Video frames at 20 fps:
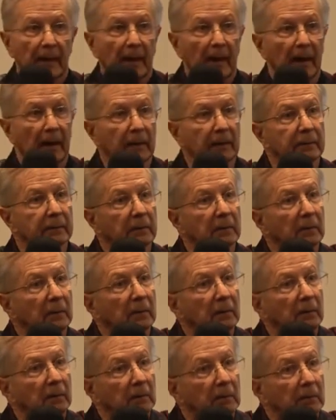And
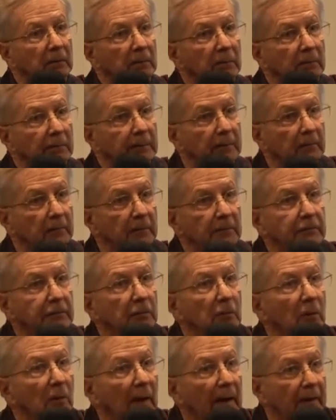the
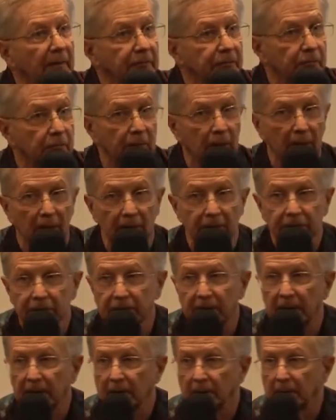original astronauts
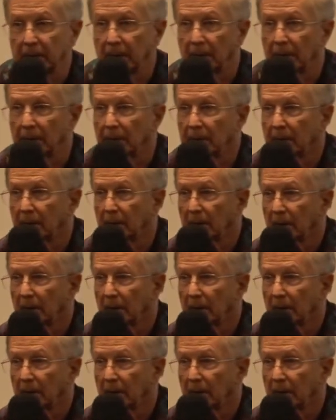came in